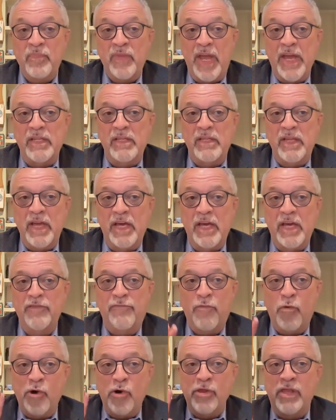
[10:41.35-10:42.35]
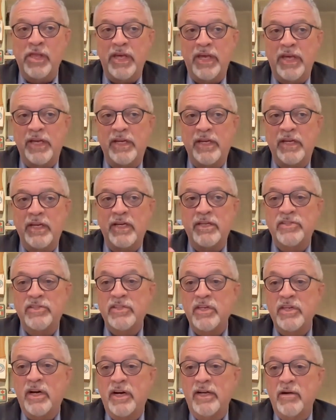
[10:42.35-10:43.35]
And the fourth thing
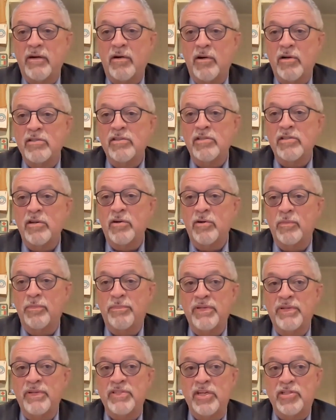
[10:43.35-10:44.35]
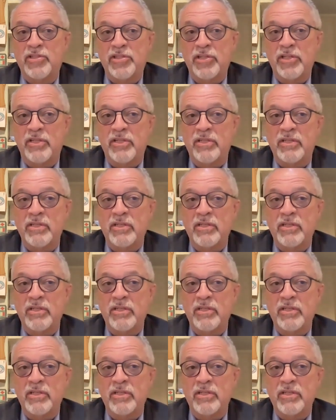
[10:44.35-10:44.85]
is I also positioned